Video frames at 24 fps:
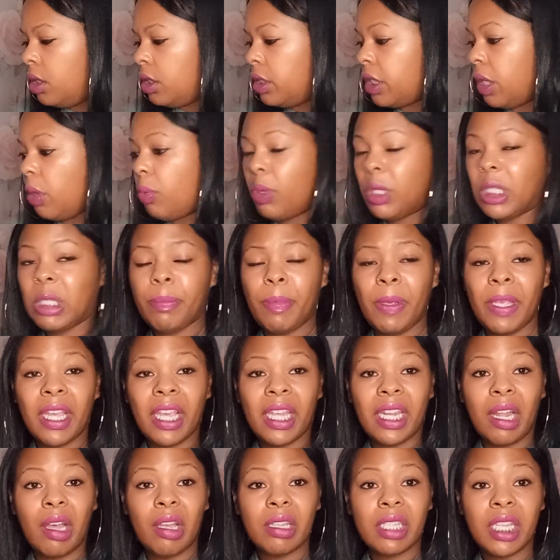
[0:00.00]
Someone
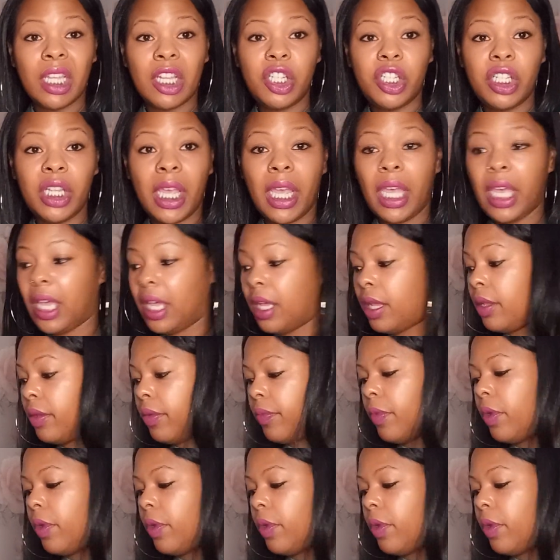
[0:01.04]
speaking out said, yeah.